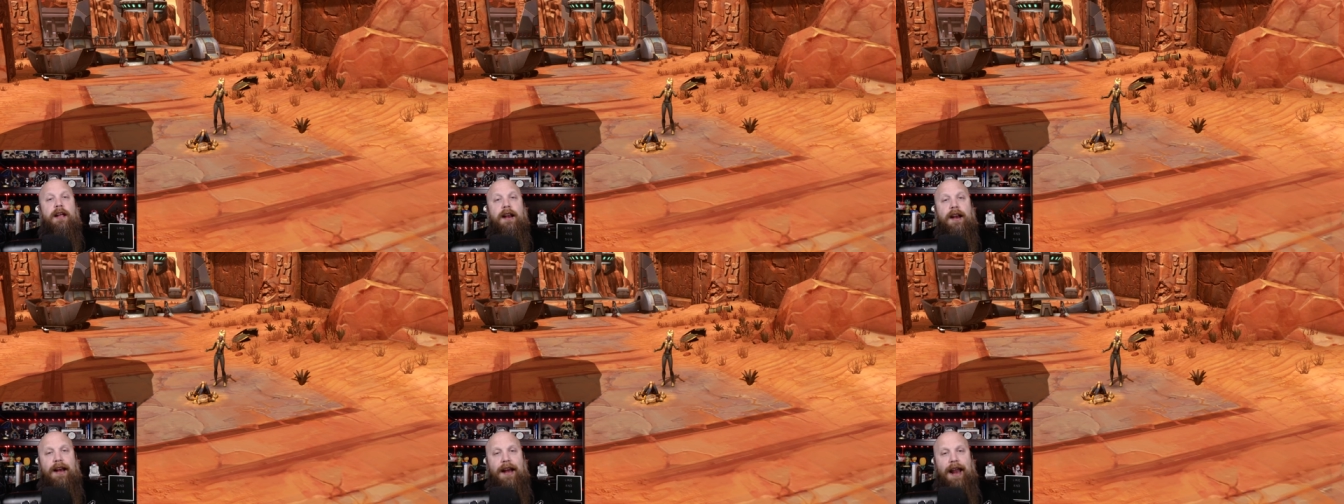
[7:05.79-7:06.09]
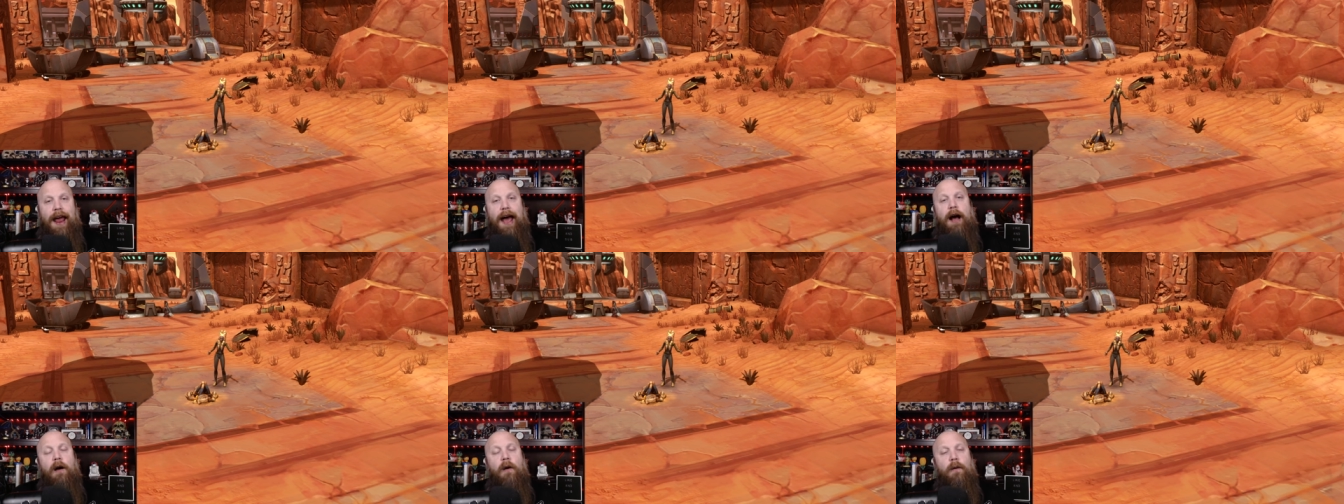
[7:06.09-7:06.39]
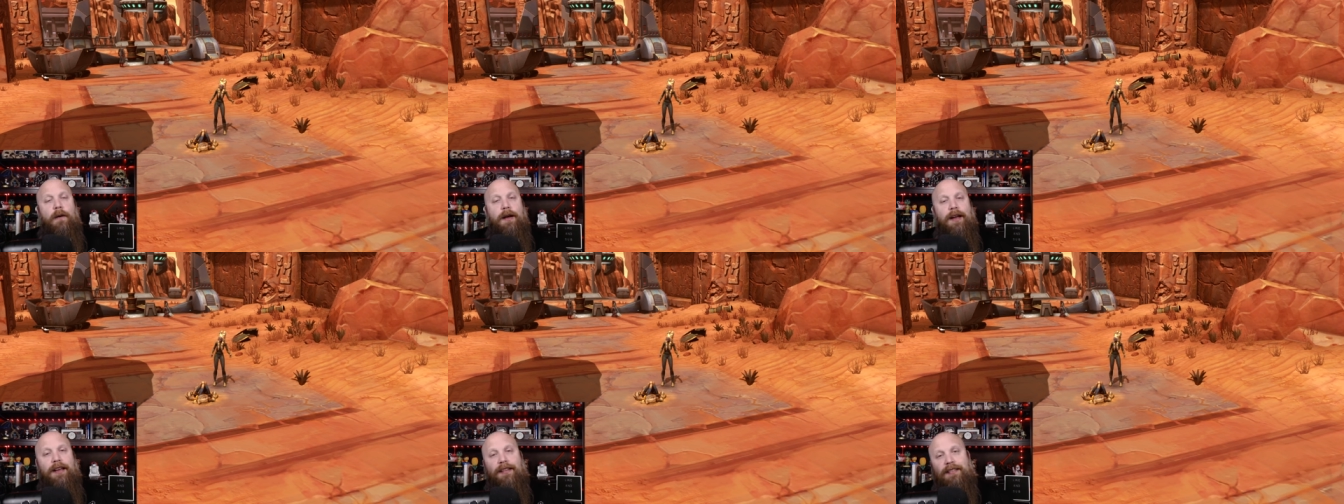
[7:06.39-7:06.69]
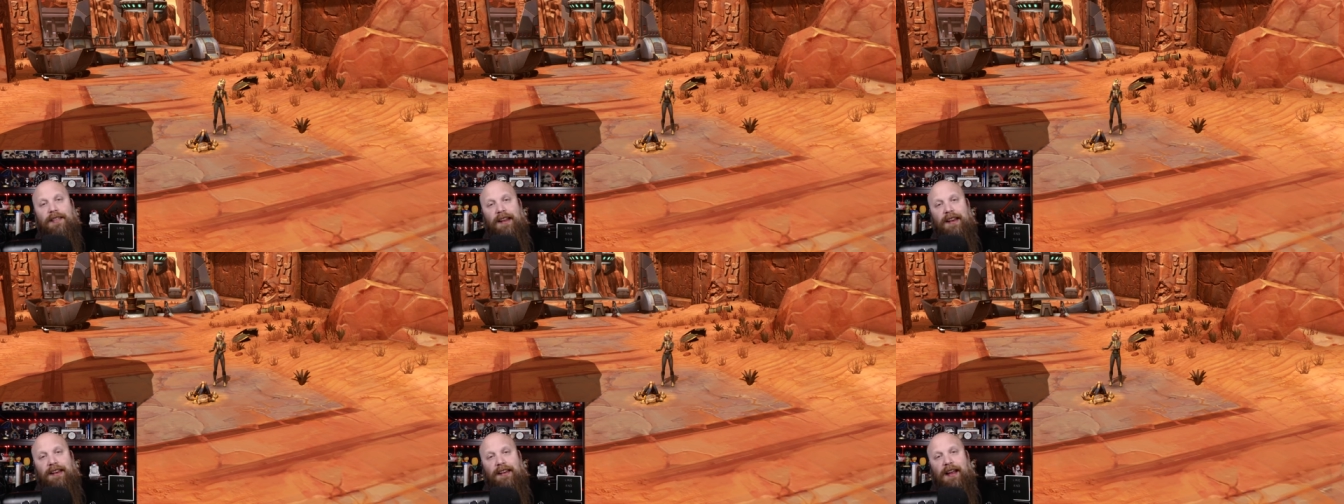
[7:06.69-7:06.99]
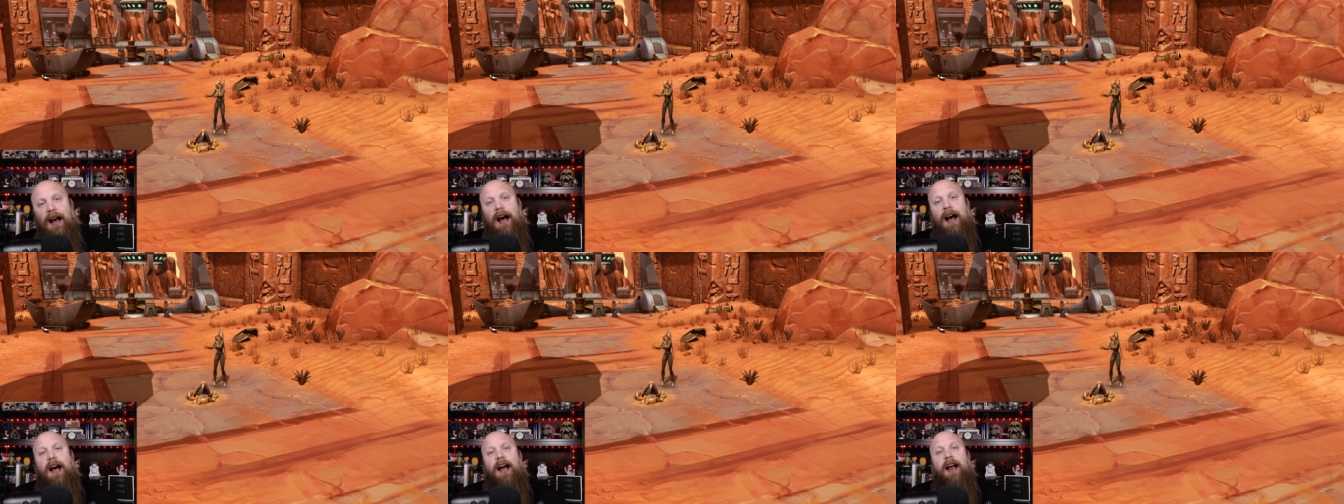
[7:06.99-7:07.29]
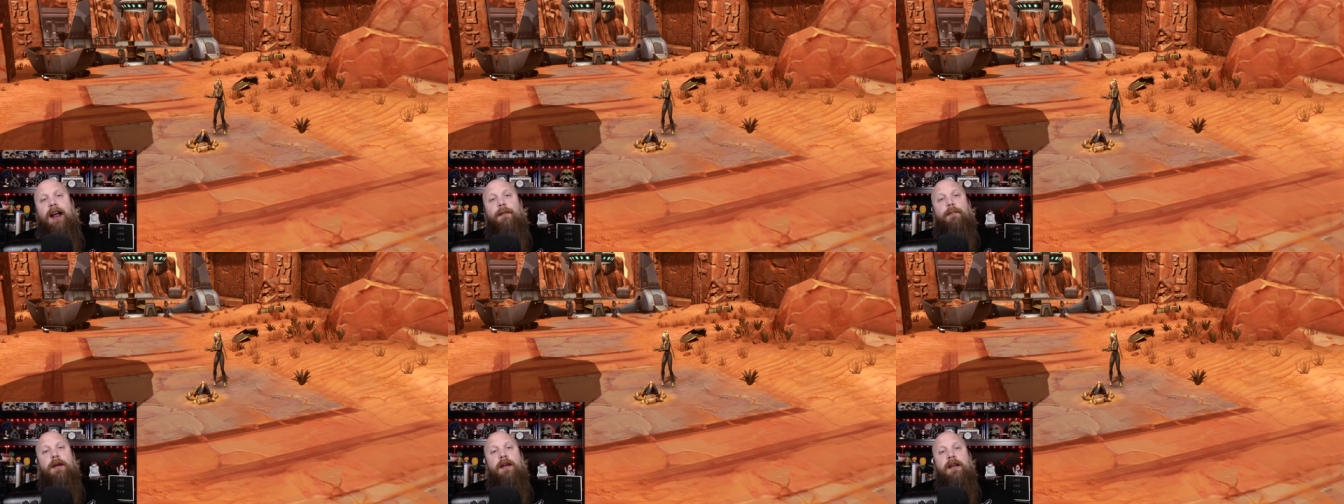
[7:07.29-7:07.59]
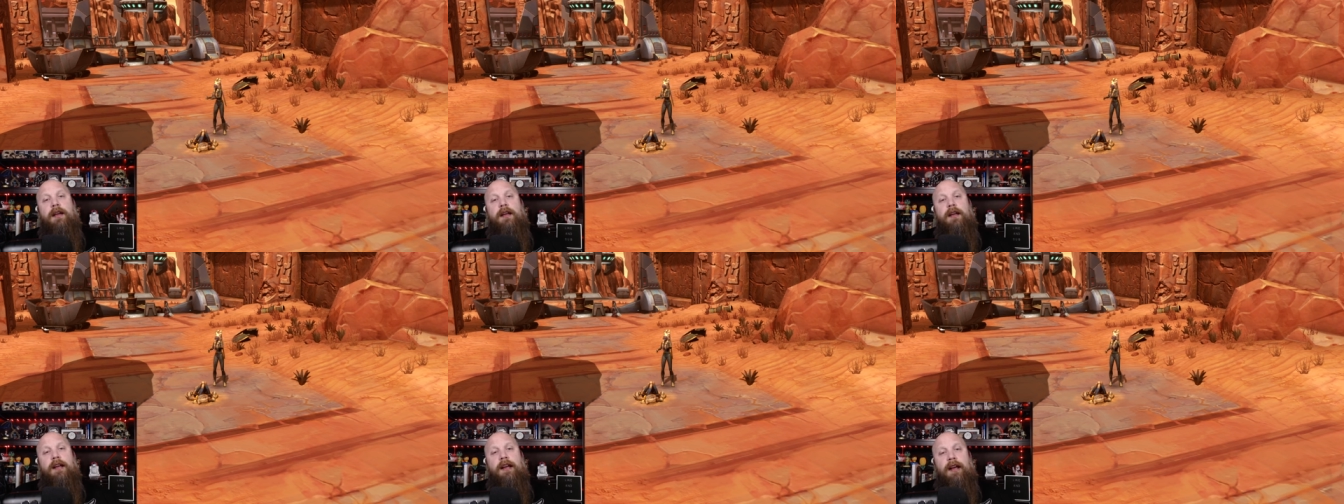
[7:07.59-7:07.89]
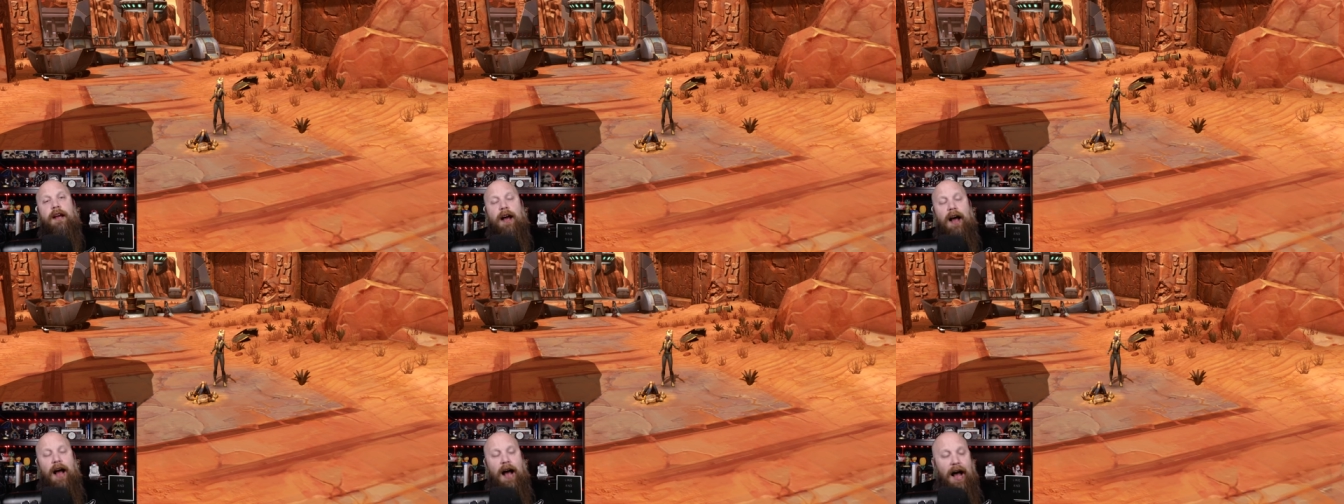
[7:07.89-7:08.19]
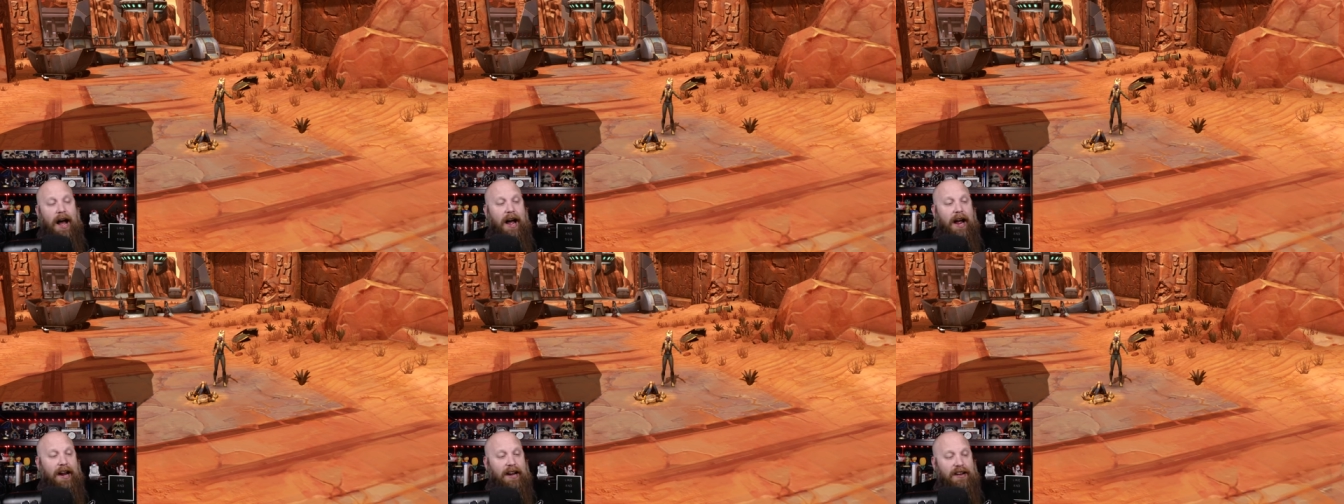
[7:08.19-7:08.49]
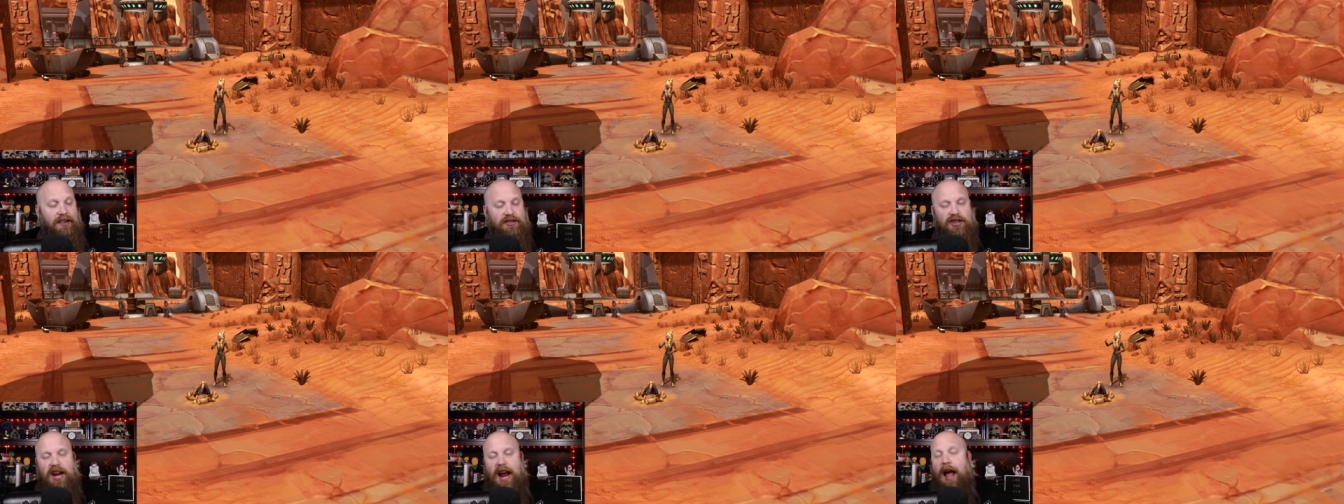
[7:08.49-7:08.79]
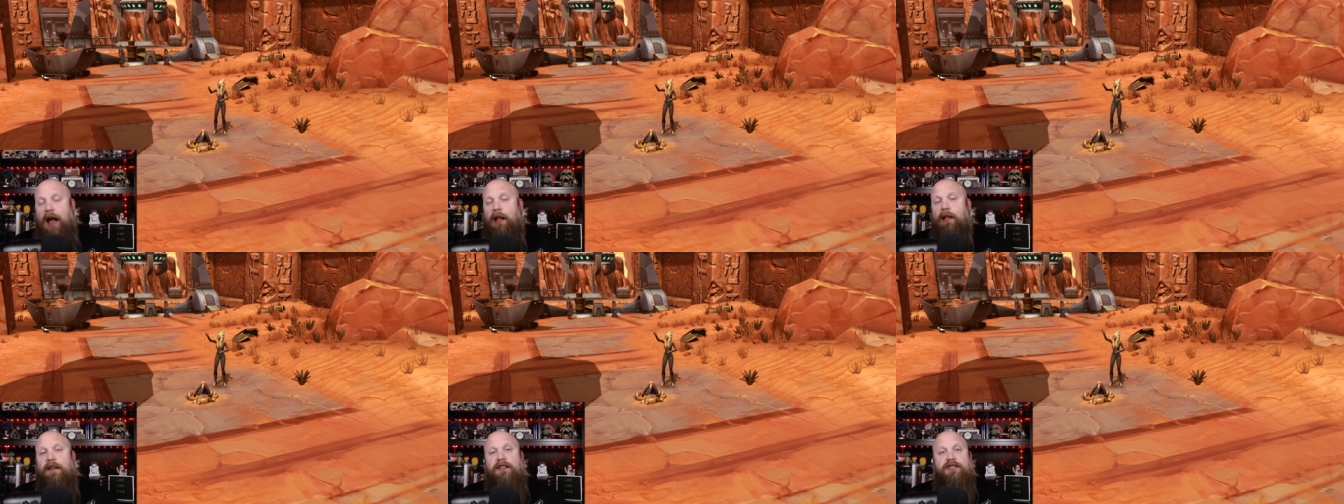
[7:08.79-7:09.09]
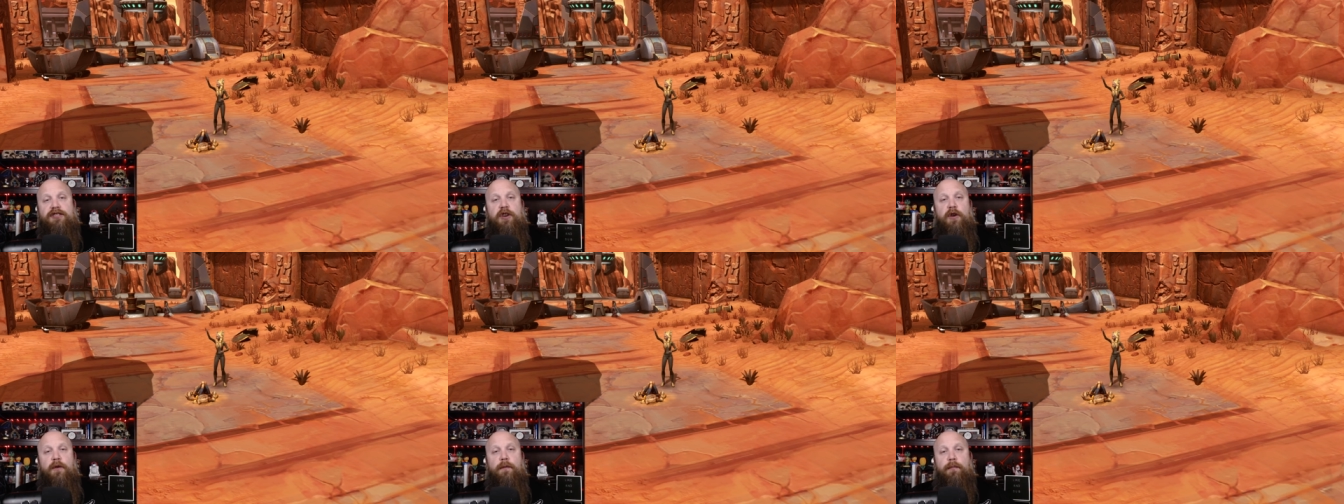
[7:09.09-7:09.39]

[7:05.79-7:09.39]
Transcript: Now is the time. I challenge you,